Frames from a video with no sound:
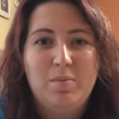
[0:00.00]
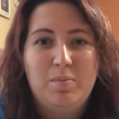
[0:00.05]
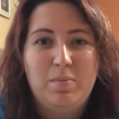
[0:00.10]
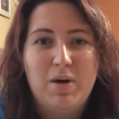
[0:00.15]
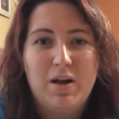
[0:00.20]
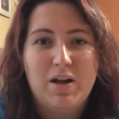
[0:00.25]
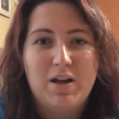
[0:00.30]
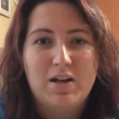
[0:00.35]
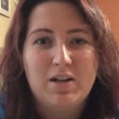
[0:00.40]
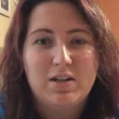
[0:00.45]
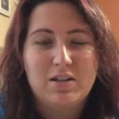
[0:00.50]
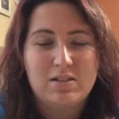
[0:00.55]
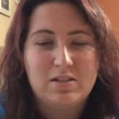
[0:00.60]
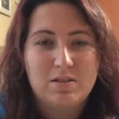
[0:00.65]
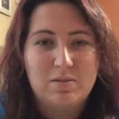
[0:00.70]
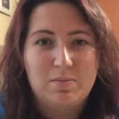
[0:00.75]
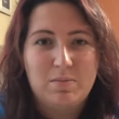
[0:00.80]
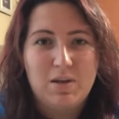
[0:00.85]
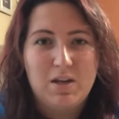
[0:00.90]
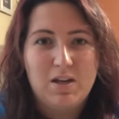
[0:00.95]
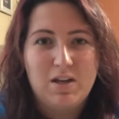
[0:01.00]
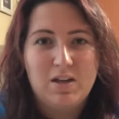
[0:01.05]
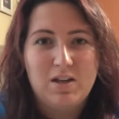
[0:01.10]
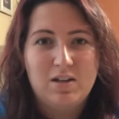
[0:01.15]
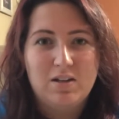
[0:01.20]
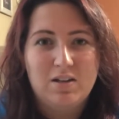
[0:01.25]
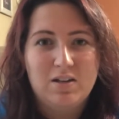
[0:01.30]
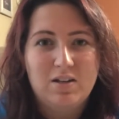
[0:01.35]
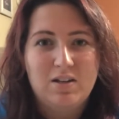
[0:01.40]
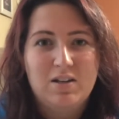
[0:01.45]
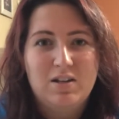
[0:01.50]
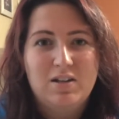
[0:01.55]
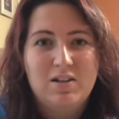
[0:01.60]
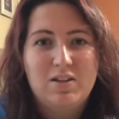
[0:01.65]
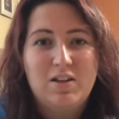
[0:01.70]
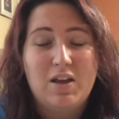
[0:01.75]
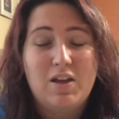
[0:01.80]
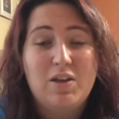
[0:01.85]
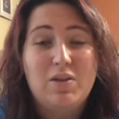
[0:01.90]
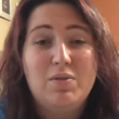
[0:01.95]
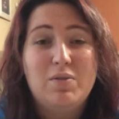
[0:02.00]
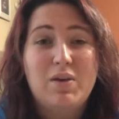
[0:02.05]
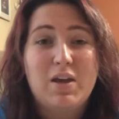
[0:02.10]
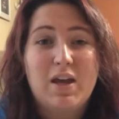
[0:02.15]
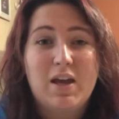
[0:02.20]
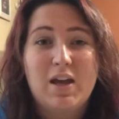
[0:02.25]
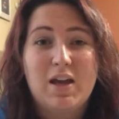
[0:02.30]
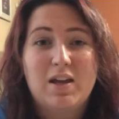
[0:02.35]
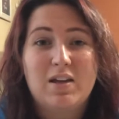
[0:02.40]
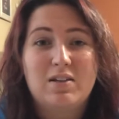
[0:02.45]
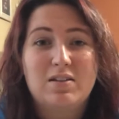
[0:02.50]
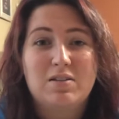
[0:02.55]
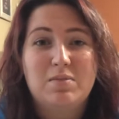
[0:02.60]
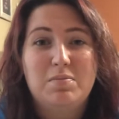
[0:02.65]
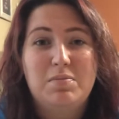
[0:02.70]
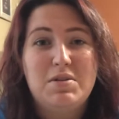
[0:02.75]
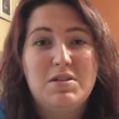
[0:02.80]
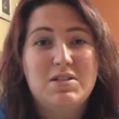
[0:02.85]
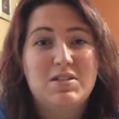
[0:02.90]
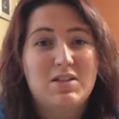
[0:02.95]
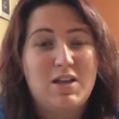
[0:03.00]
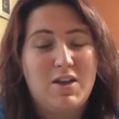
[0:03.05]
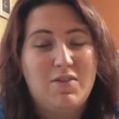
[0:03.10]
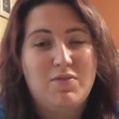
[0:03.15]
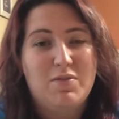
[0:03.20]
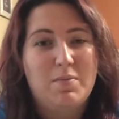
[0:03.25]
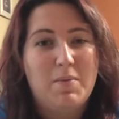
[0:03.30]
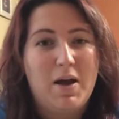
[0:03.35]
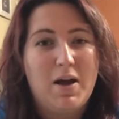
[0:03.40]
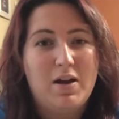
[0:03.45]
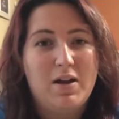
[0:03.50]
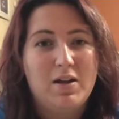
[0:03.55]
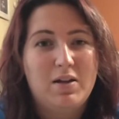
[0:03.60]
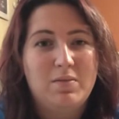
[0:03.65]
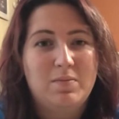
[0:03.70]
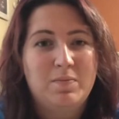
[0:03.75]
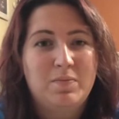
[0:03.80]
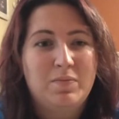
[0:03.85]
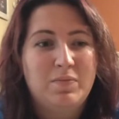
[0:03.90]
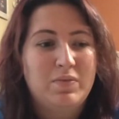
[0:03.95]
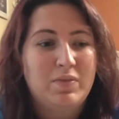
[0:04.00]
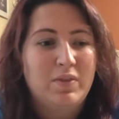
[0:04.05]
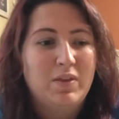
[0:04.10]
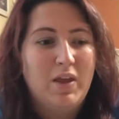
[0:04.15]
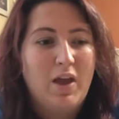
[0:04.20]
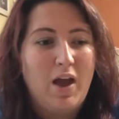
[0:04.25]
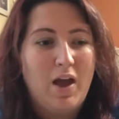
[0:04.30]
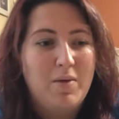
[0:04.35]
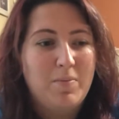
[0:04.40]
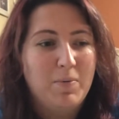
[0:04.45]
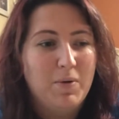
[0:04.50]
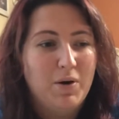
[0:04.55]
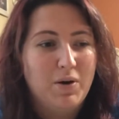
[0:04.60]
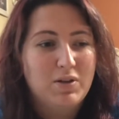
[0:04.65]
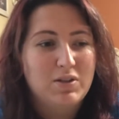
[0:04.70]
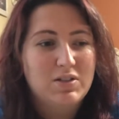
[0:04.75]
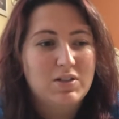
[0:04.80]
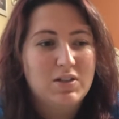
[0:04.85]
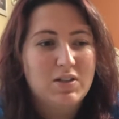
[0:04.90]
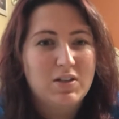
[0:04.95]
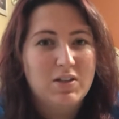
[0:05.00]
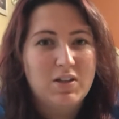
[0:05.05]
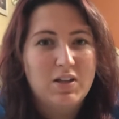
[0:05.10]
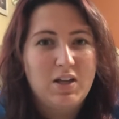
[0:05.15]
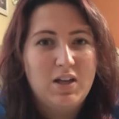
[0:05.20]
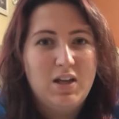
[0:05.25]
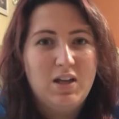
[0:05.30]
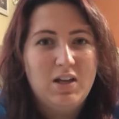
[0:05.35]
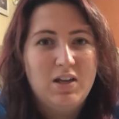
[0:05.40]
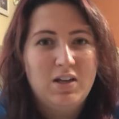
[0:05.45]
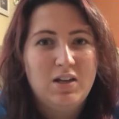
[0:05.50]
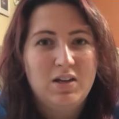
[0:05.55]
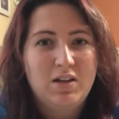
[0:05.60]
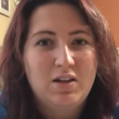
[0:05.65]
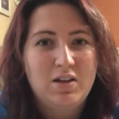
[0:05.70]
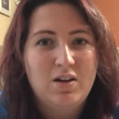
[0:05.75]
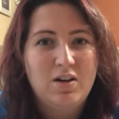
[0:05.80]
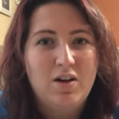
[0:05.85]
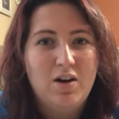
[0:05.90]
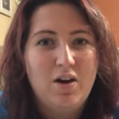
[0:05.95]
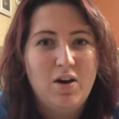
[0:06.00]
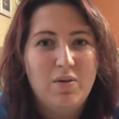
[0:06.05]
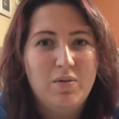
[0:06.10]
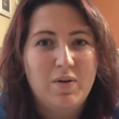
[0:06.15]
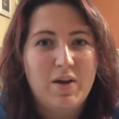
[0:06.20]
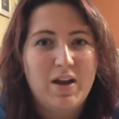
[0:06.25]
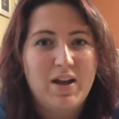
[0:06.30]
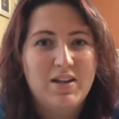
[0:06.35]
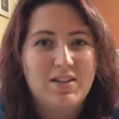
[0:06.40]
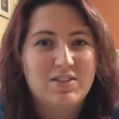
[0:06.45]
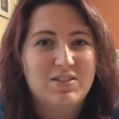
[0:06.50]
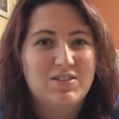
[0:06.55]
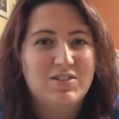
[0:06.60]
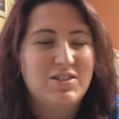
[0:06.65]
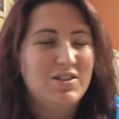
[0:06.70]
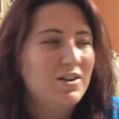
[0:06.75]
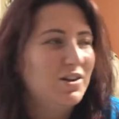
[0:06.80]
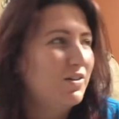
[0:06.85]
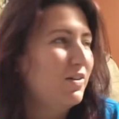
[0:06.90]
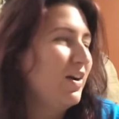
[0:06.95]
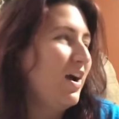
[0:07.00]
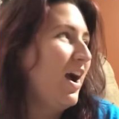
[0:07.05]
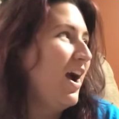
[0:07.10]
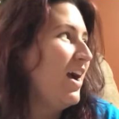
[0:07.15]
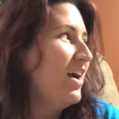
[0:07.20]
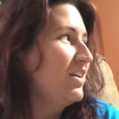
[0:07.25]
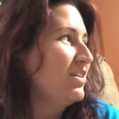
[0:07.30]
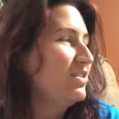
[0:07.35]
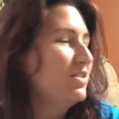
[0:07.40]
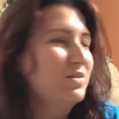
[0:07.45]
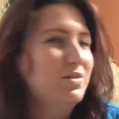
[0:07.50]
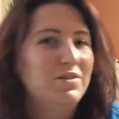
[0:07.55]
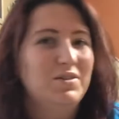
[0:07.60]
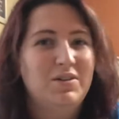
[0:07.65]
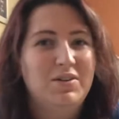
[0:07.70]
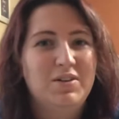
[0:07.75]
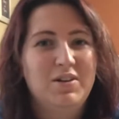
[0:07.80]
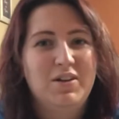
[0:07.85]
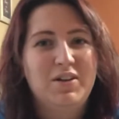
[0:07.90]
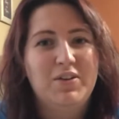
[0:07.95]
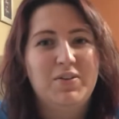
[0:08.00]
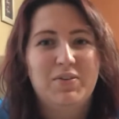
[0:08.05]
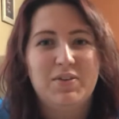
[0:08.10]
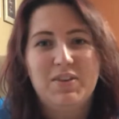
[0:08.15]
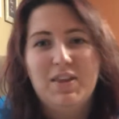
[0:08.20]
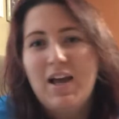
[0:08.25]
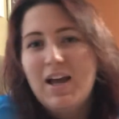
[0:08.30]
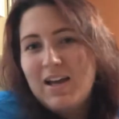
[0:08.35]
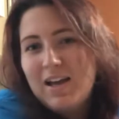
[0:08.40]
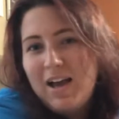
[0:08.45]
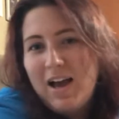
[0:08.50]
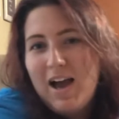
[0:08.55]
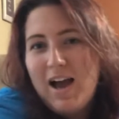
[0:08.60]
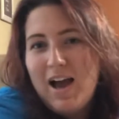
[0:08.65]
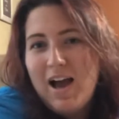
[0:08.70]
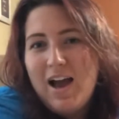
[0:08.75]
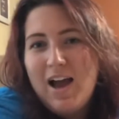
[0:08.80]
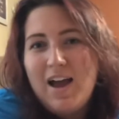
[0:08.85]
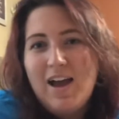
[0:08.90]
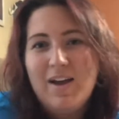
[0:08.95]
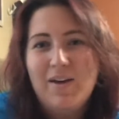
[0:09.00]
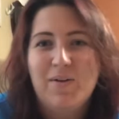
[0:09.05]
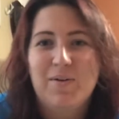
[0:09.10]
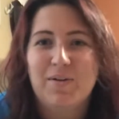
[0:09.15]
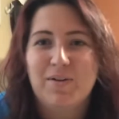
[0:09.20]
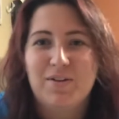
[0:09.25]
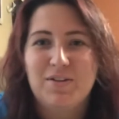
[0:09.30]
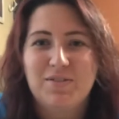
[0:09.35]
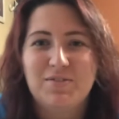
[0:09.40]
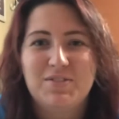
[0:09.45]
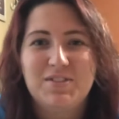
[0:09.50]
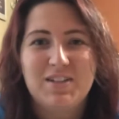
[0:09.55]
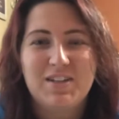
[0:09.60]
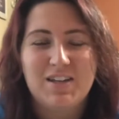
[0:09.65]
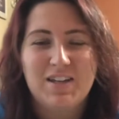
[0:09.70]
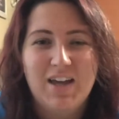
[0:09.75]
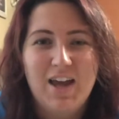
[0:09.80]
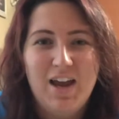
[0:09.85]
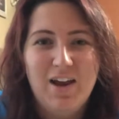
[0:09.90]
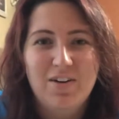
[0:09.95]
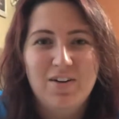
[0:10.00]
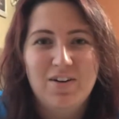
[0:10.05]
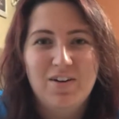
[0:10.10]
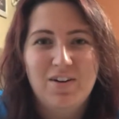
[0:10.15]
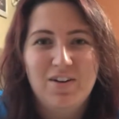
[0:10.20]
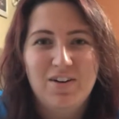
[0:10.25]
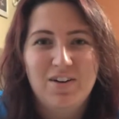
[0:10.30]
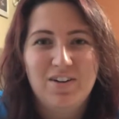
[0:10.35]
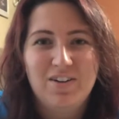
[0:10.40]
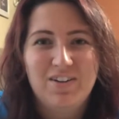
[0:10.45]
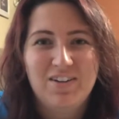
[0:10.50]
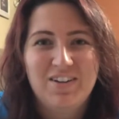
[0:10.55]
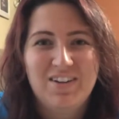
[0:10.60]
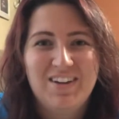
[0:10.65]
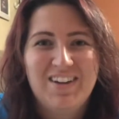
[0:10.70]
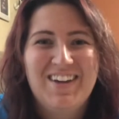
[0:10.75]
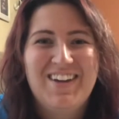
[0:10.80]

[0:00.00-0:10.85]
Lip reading: but it doesn't mean that you can't be safe about it. I personally always geocache with that guy, or you've seen Carol,